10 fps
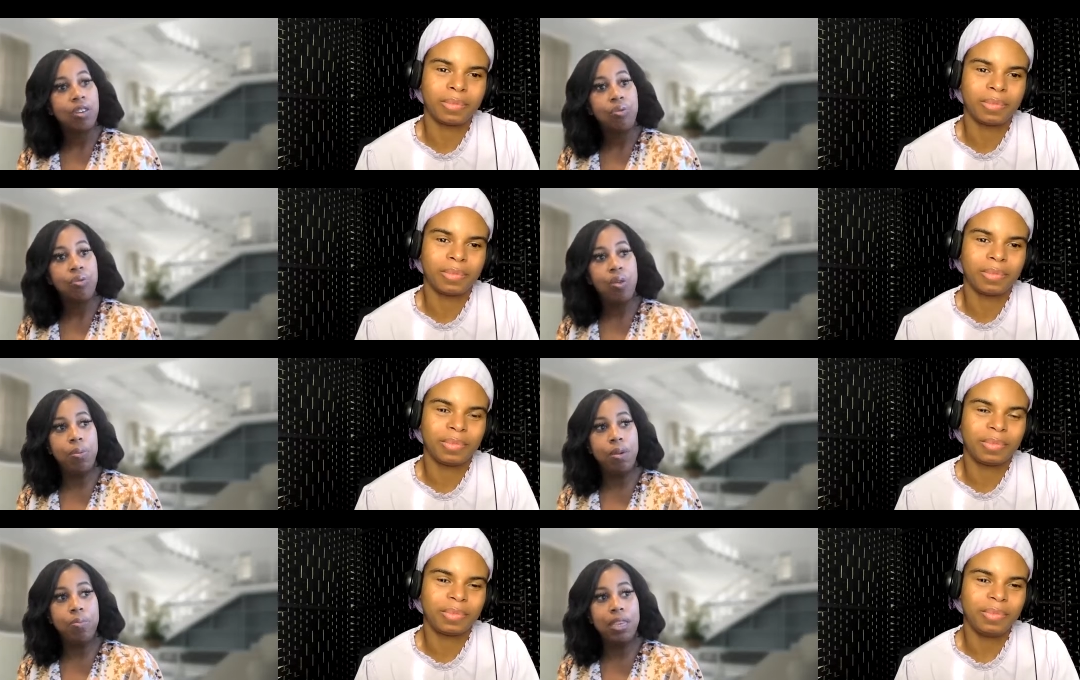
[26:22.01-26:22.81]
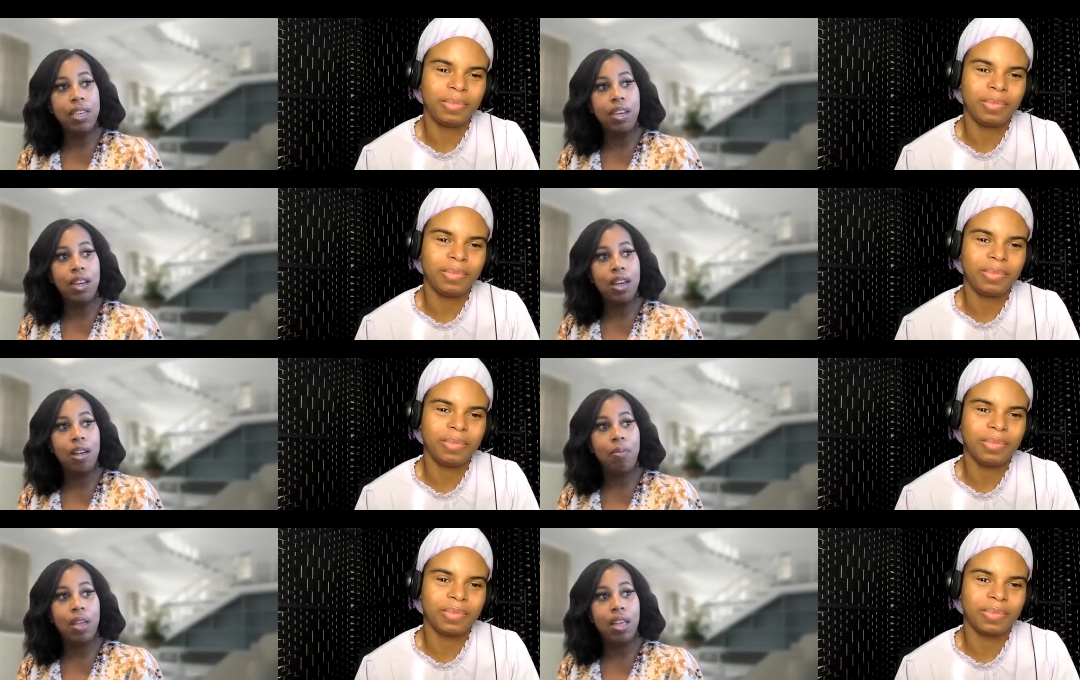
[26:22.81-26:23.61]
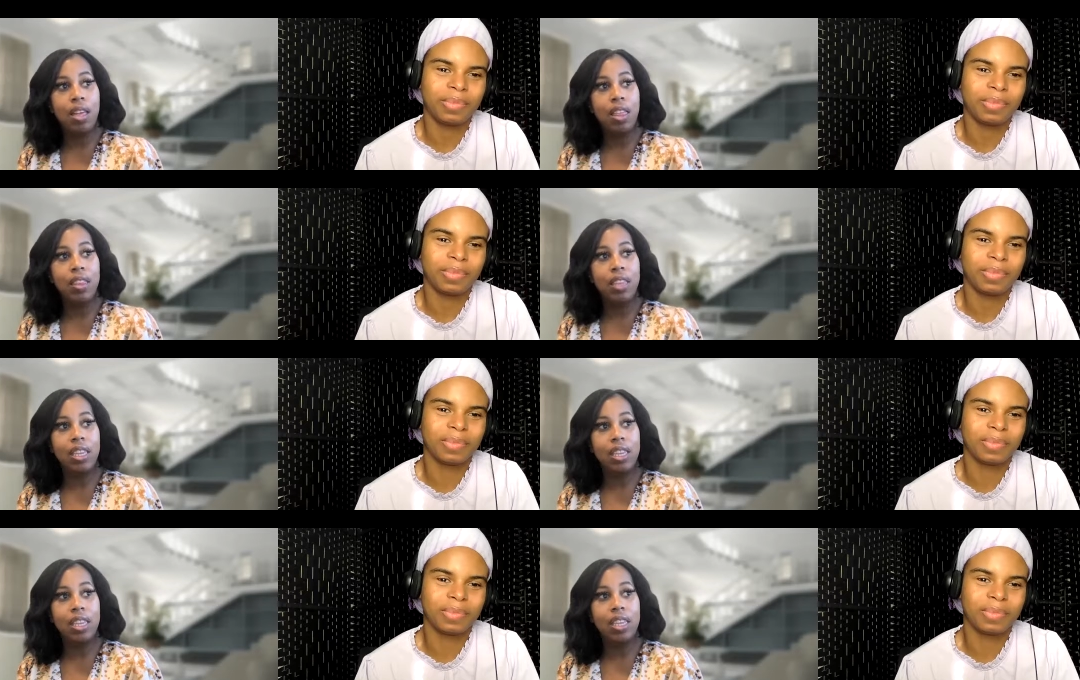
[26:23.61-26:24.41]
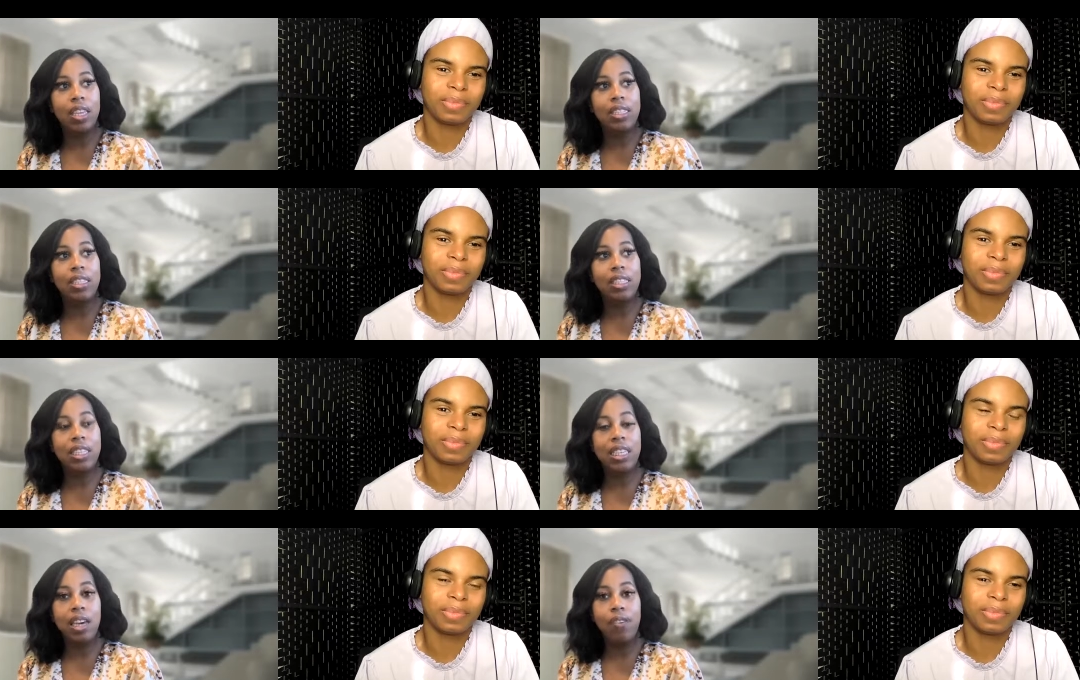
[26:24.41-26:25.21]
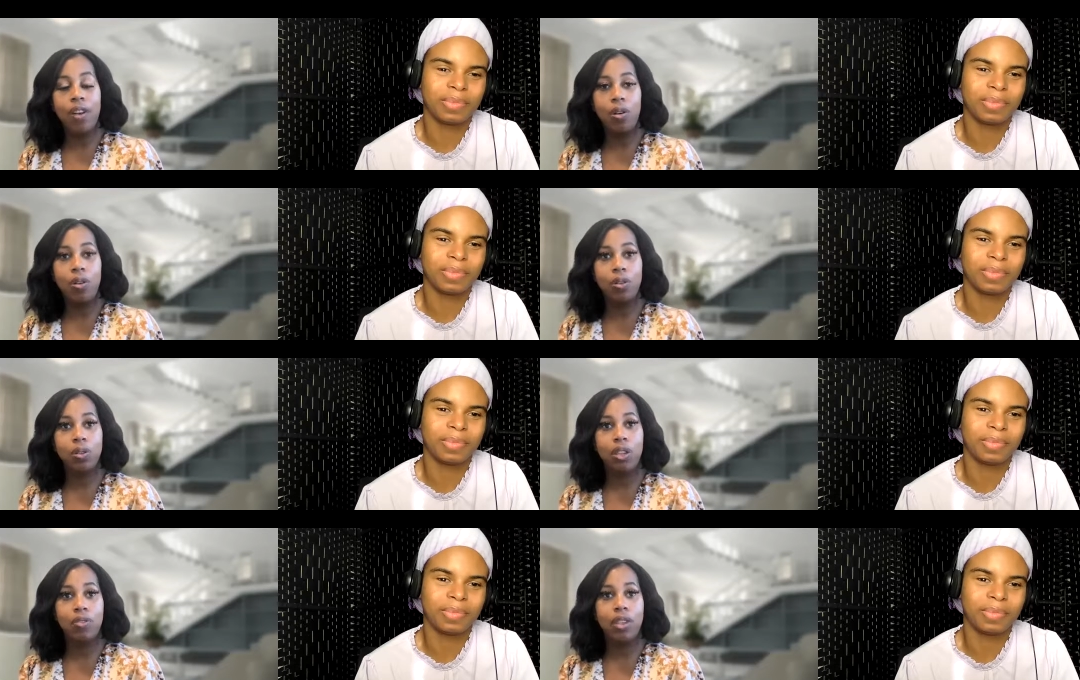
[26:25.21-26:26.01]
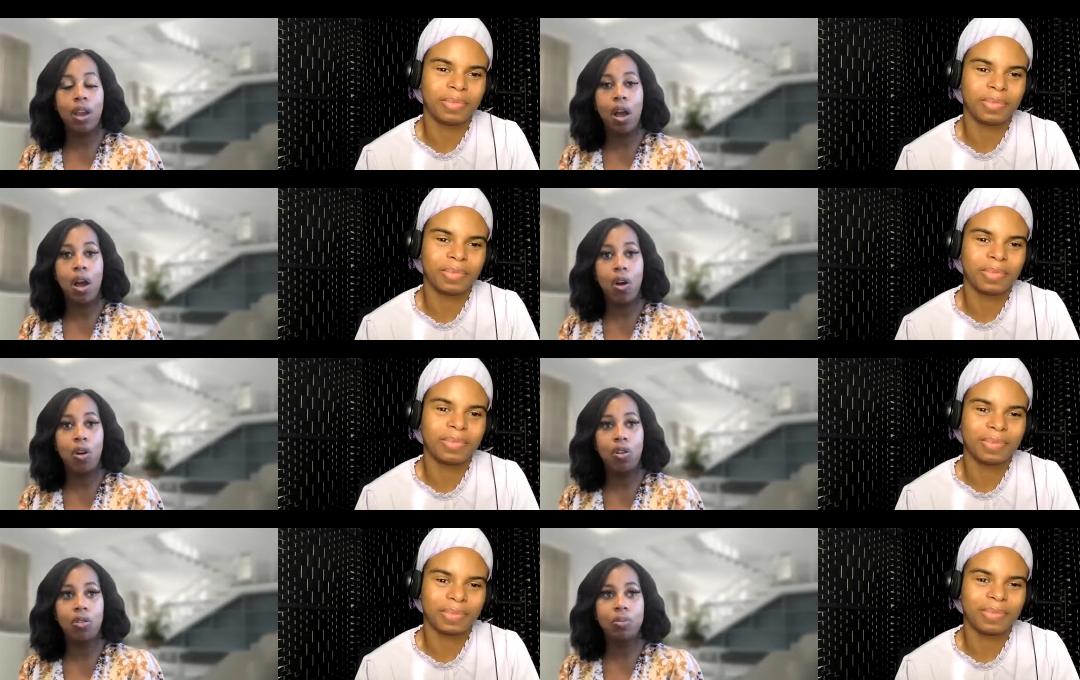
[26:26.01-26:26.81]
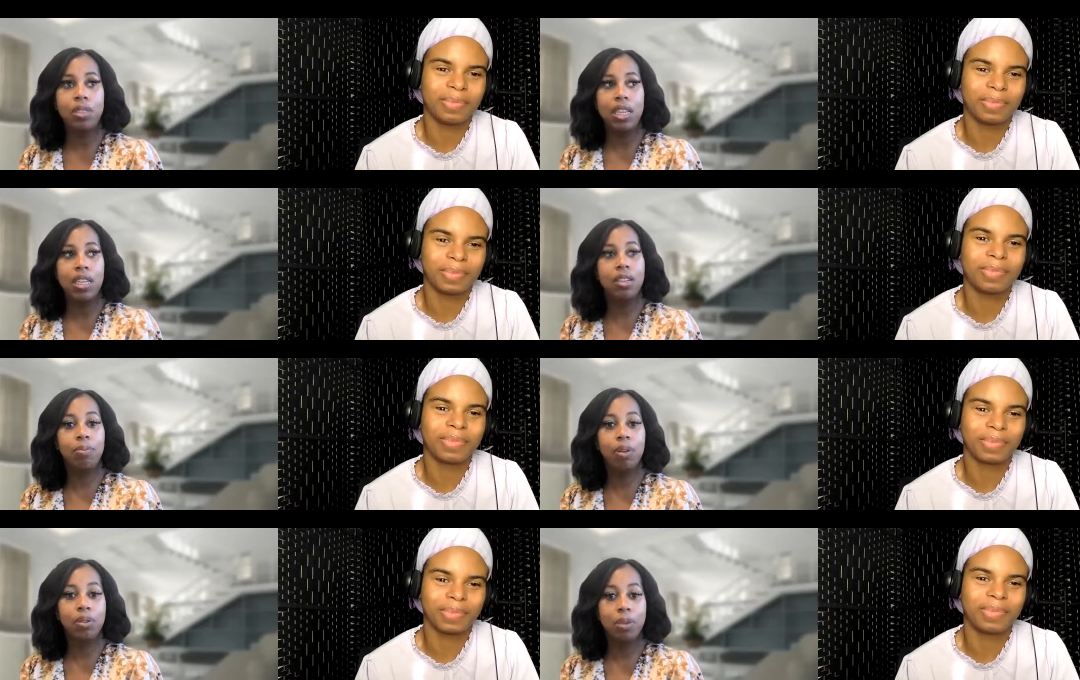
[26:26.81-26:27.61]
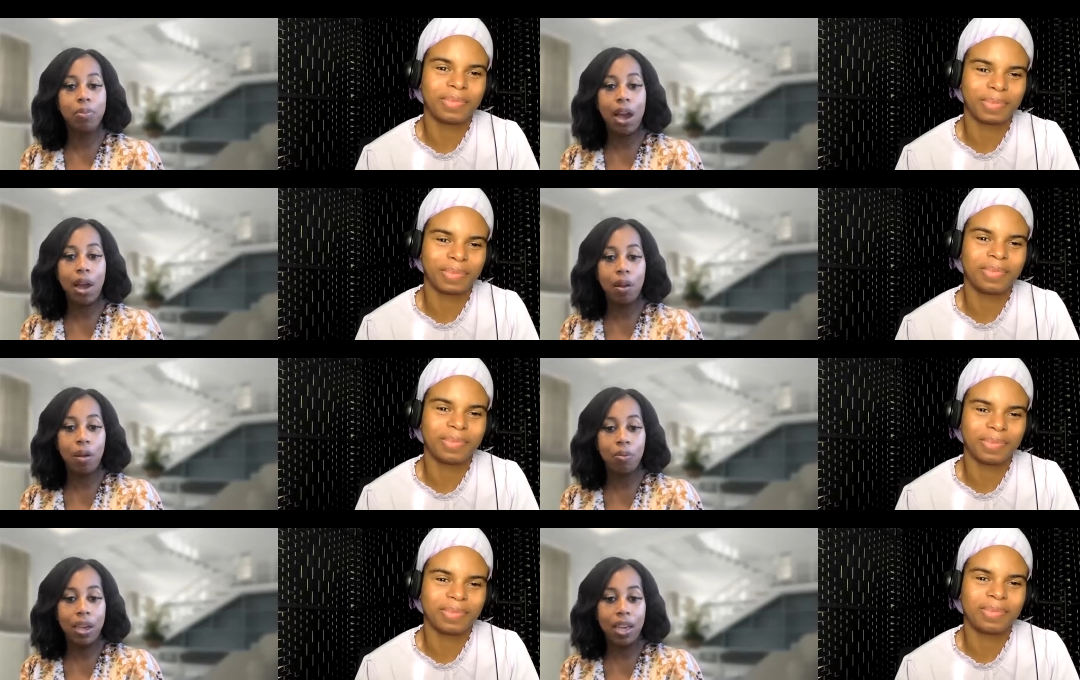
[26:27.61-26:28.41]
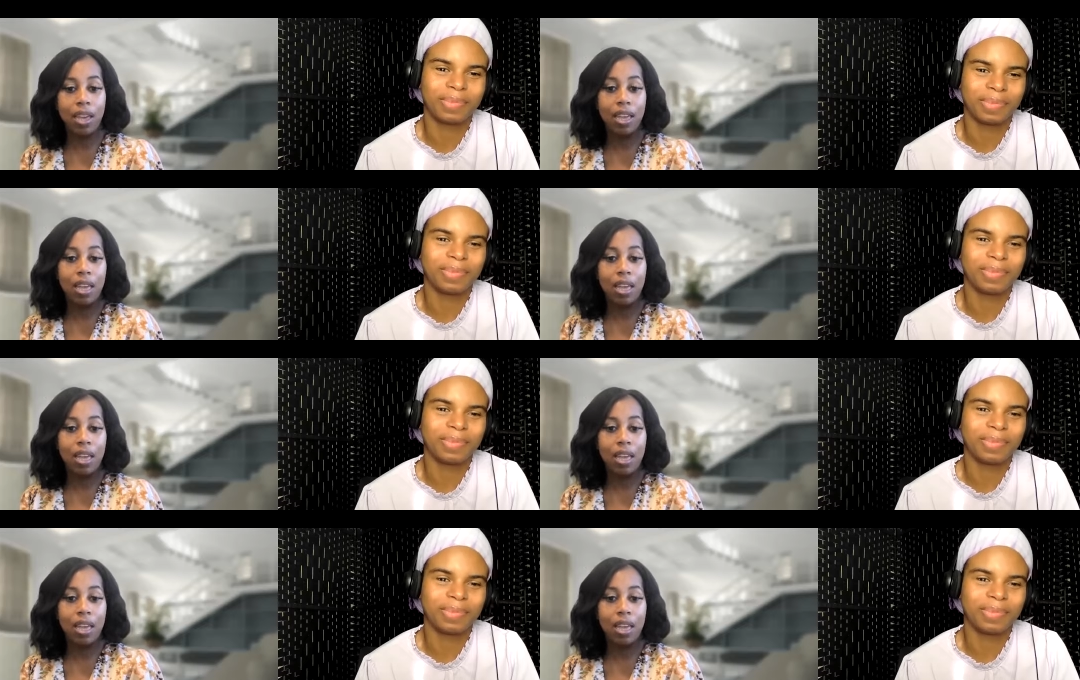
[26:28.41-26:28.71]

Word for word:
Speaker 1: women become the CFOs of their homes in the most empowered way.